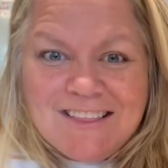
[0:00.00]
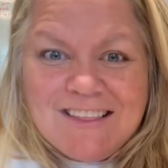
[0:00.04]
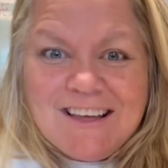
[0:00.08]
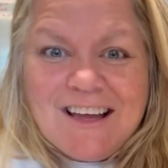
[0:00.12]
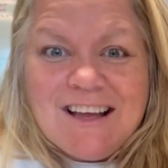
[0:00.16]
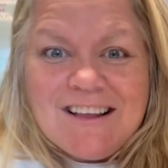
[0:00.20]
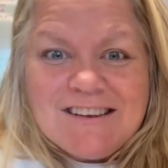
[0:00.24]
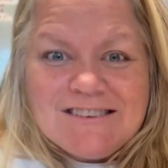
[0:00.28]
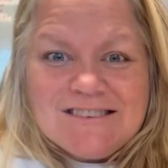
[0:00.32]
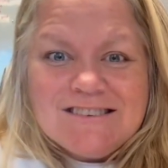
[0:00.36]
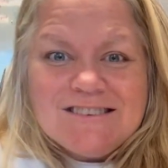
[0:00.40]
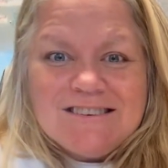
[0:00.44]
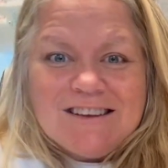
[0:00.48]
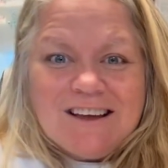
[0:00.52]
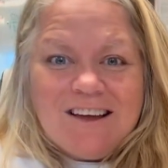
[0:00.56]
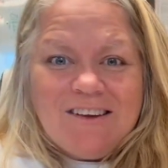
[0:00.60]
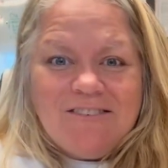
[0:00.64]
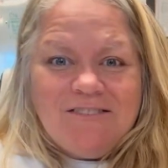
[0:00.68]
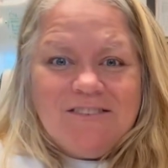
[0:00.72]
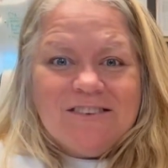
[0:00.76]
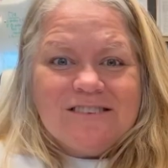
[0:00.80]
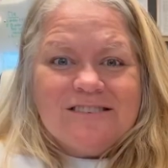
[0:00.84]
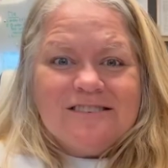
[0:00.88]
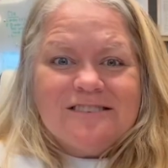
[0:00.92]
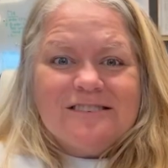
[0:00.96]
That
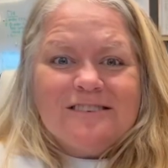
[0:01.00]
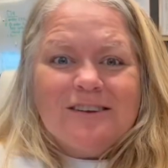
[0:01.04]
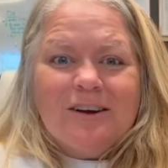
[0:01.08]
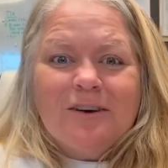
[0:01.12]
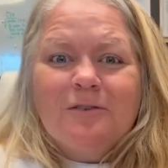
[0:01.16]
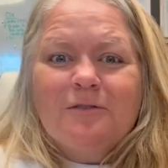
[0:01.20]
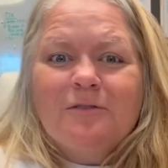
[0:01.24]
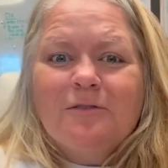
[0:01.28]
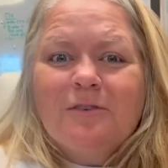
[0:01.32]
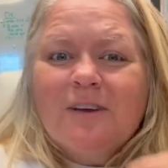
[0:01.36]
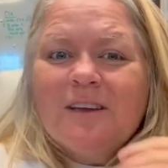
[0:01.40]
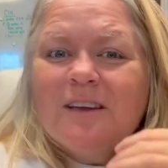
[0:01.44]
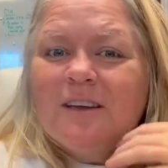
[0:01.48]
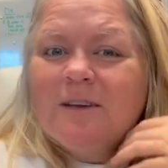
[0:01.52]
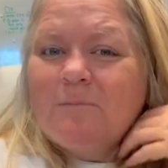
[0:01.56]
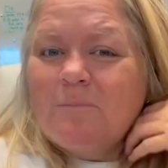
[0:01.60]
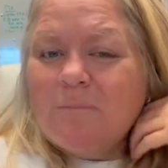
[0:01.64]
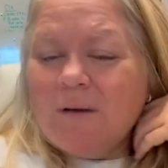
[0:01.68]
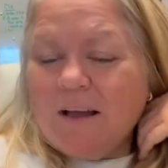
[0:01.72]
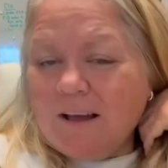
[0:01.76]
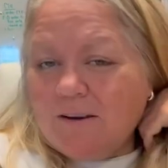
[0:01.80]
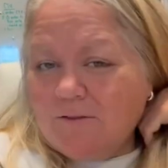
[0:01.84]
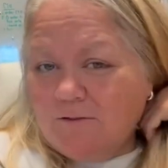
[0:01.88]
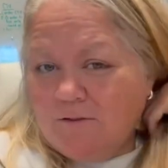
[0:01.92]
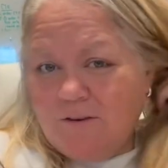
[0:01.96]
stuff is so freaking
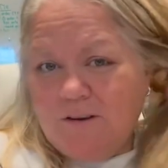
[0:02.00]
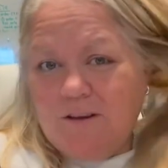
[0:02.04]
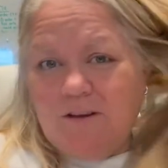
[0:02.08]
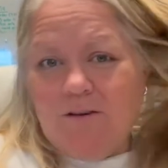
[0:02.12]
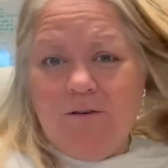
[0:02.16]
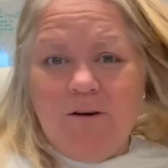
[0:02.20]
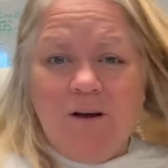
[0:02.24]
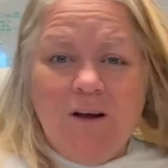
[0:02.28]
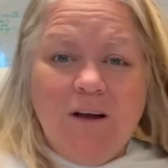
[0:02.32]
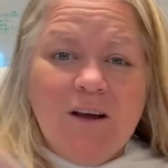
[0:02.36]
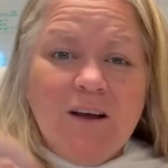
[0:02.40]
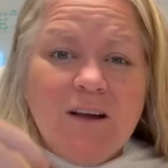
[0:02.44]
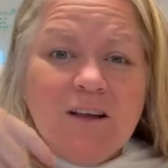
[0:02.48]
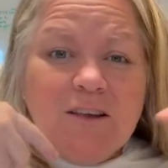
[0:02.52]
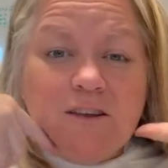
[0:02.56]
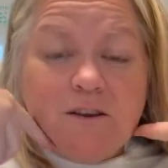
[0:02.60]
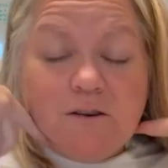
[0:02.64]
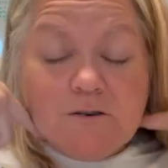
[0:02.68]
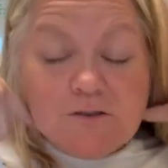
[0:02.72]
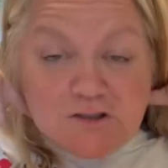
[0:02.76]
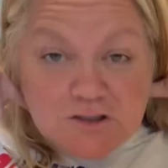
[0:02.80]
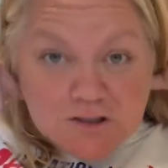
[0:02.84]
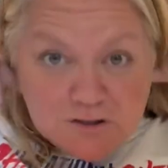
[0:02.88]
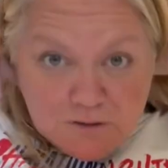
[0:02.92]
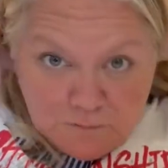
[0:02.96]
bad for you.
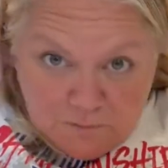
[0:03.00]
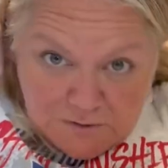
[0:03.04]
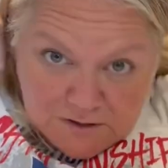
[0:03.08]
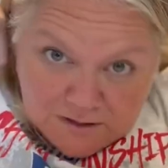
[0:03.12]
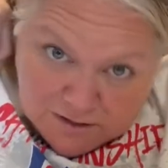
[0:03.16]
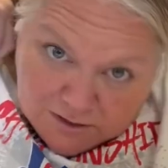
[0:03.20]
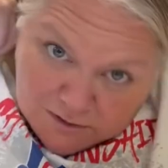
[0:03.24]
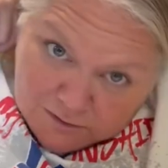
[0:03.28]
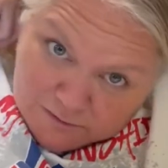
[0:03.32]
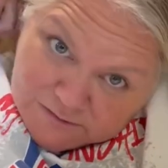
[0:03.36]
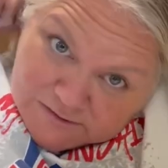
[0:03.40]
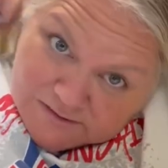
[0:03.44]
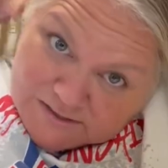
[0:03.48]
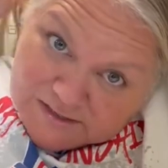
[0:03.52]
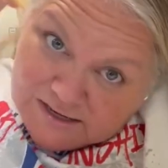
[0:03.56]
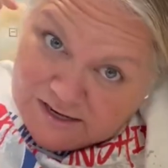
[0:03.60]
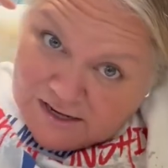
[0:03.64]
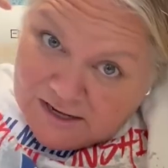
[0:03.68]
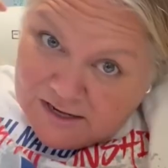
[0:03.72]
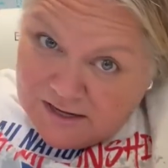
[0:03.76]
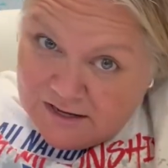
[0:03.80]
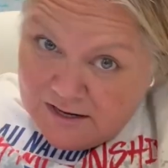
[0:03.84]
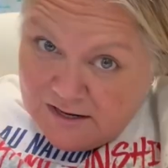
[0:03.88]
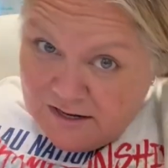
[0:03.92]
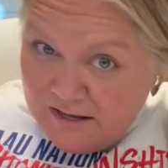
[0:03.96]
You should be
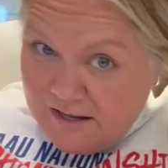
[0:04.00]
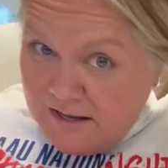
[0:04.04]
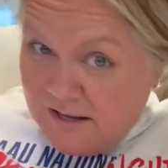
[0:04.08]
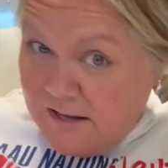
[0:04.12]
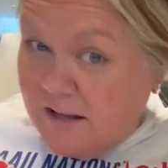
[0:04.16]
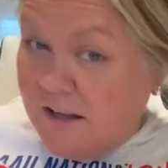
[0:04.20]
using